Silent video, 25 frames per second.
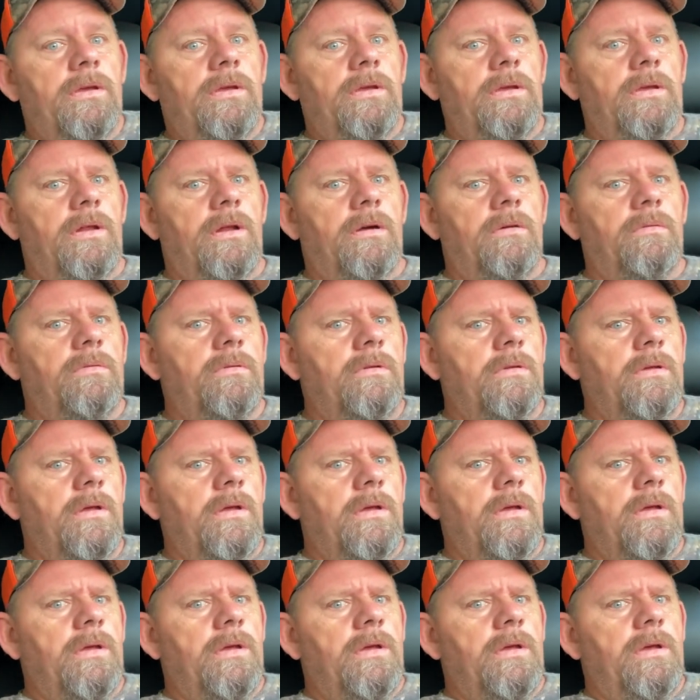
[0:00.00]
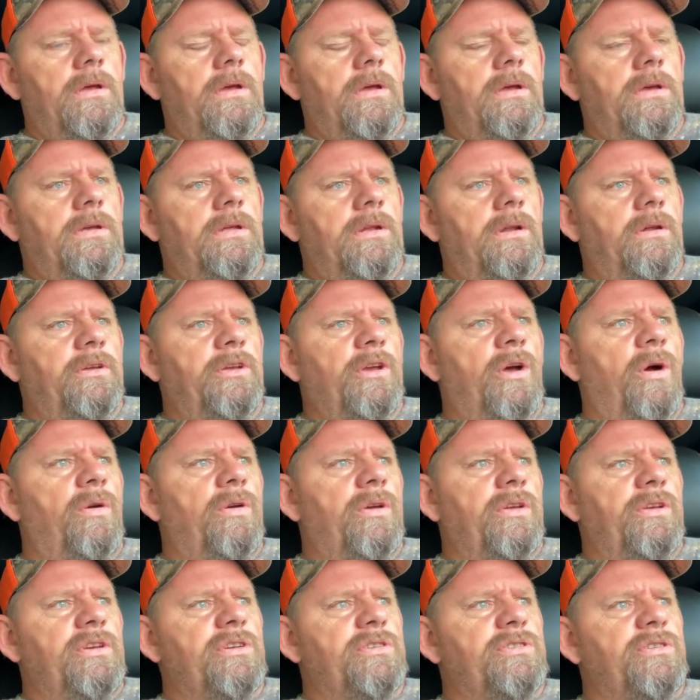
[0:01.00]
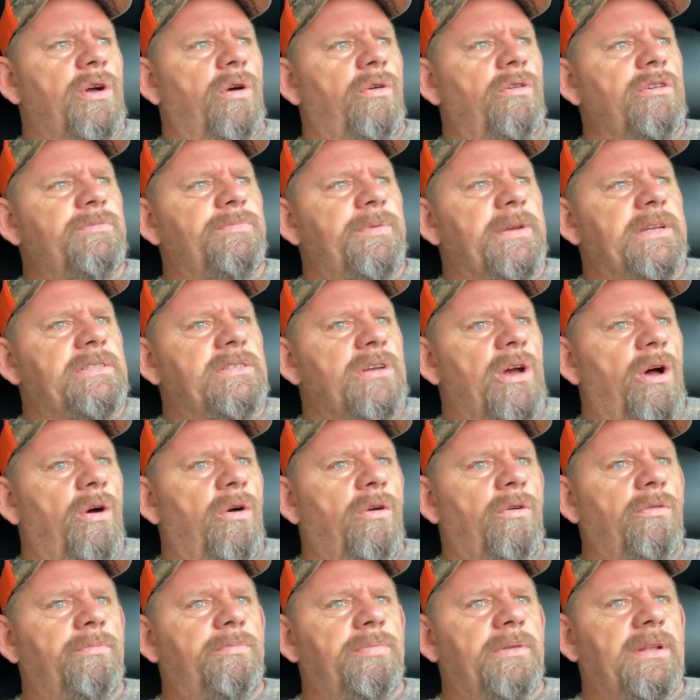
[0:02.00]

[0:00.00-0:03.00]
You used to always be told,